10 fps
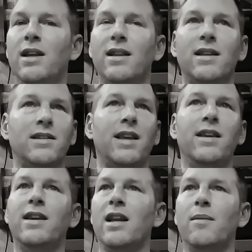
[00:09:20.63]
Let's say
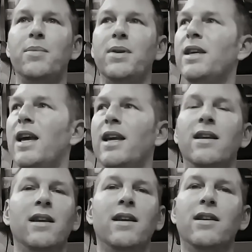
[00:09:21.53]
you got a PA,
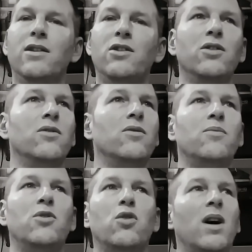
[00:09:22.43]
two
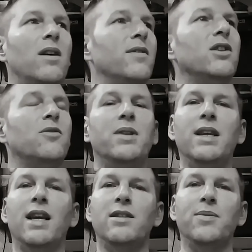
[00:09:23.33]
12-inch
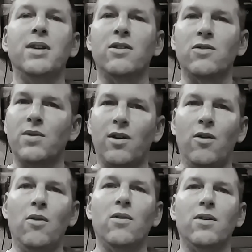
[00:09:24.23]
PA speakers with a
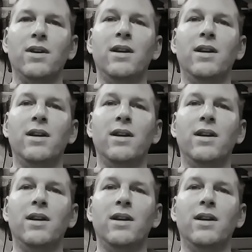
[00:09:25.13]
horn.